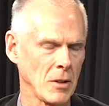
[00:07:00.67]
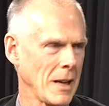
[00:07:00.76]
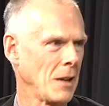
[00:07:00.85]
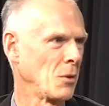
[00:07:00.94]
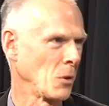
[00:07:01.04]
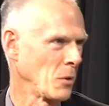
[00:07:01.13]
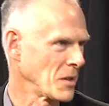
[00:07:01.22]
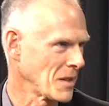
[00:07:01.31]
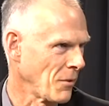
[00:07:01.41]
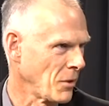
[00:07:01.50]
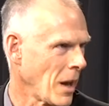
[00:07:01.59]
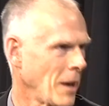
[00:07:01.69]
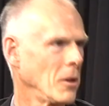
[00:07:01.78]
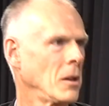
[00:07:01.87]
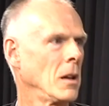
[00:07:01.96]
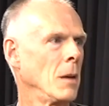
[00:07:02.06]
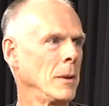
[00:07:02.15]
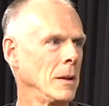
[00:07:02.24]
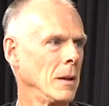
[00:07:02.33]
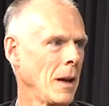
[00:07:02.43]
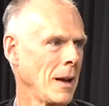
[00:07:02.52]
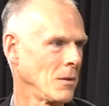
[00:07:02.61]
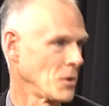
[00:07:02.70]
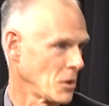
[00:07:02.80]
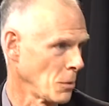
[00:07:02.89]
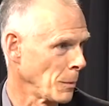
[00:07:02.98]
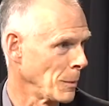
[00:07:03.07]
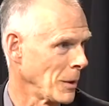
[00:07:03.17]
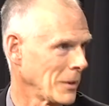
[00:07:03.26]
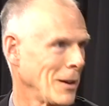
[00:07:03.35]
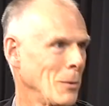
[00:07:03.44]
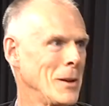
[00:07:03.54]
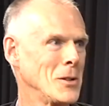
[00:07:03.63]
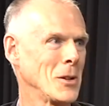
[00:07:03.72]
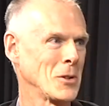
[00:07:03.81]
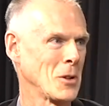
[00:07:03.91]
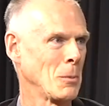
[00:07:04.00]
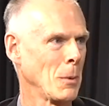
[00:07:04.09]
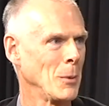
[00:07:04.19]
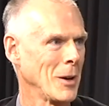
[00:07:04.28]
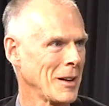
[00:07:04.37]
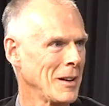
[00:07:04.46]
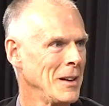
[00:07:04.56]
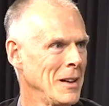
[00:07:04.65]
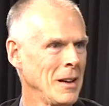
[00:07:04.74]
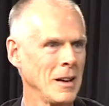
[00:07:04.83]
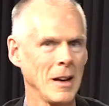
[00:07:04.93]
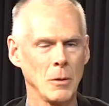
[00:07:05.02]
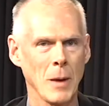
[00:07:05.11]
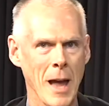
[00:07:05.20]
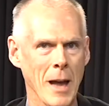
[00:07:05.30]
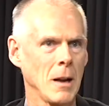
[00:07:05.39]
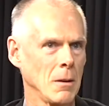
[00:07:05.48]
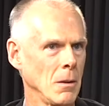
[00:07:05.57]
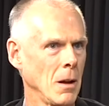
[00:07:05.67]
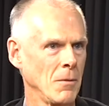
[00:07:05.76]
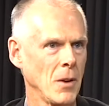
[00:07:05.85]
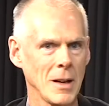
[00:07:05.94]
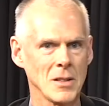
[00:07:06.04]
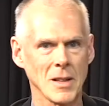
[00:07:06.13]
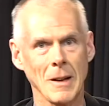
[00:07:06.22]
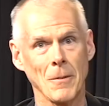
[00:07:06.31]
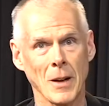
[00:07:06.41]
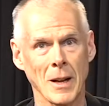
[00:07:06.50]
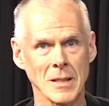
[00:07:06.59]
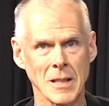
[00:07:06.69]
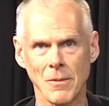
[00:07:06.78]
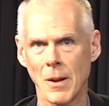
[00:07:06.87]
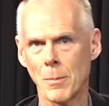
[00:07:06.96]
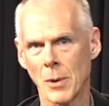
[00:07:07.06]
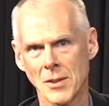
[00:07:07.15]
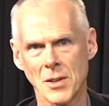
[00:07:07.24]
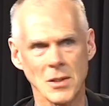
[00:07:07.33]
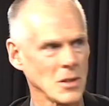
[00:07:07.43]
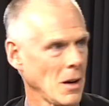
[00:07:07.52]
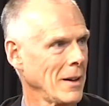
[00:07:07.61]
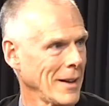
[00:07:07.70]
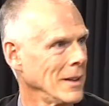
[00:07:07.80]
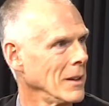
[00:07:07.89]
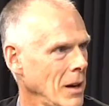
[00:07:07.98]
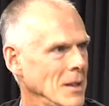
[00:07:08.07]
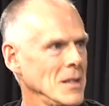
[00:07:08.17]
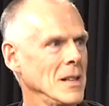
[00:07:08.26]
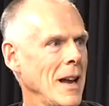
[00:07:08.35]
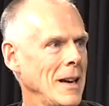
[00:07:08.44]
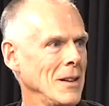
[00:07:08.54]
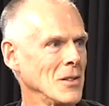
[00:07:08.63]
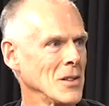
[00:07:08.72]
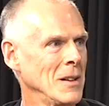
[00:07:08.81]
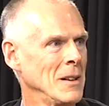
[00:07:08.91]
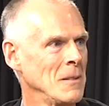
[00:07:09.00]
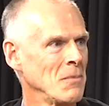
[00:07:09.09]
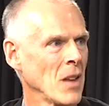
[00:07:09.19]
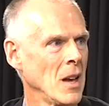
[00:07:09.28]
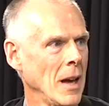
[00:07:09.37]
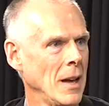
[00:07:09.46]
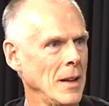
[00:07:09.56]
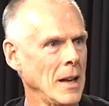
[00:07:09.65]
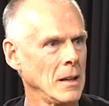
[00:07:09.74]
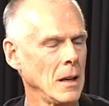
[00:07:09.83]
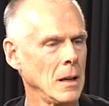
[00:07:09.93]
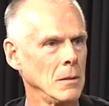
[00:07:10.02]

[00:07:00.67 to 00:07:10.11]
did, through the 700 Club and Superbook, the original Superbook, we had a very significant TV presence starting in the 1980s. And then